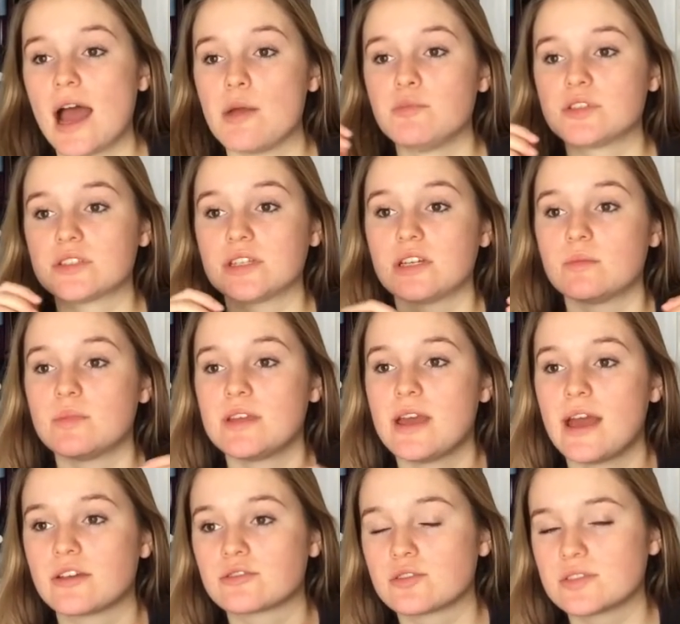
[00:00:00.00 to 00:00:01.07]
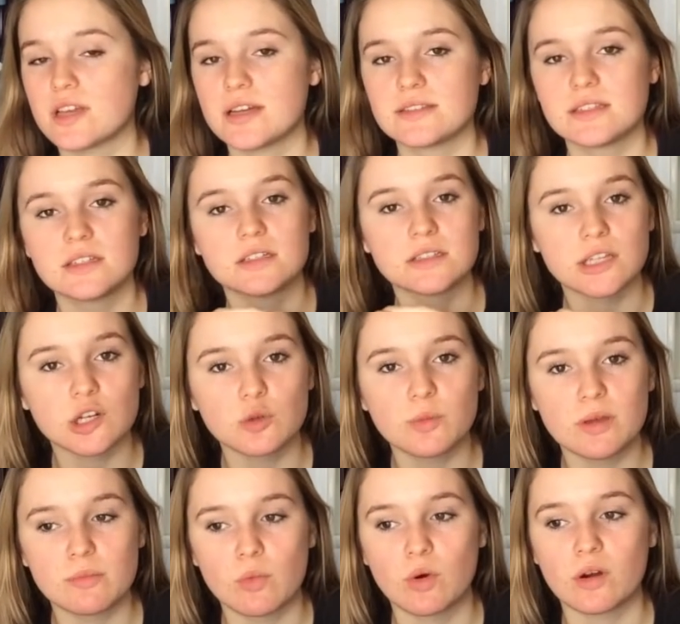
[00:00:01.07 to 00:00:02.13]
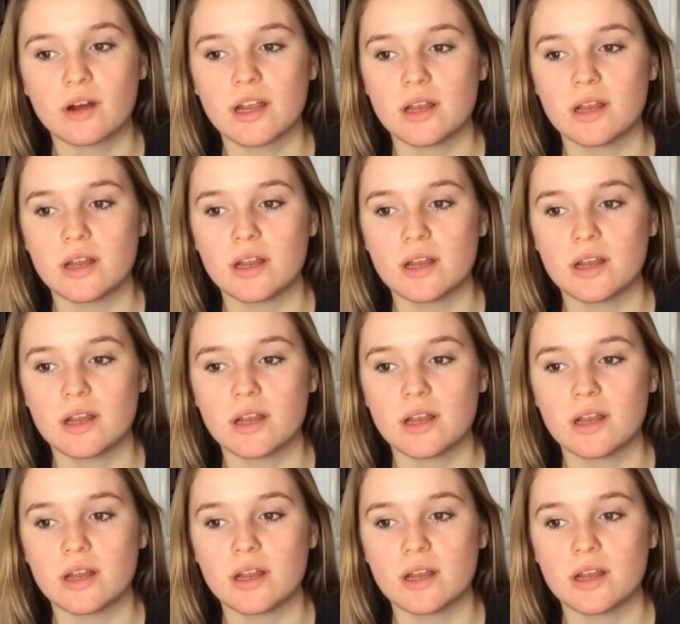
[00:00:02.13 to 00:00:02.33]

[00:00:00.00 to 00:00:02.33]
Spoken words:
I'm just going to be exercising a little bit more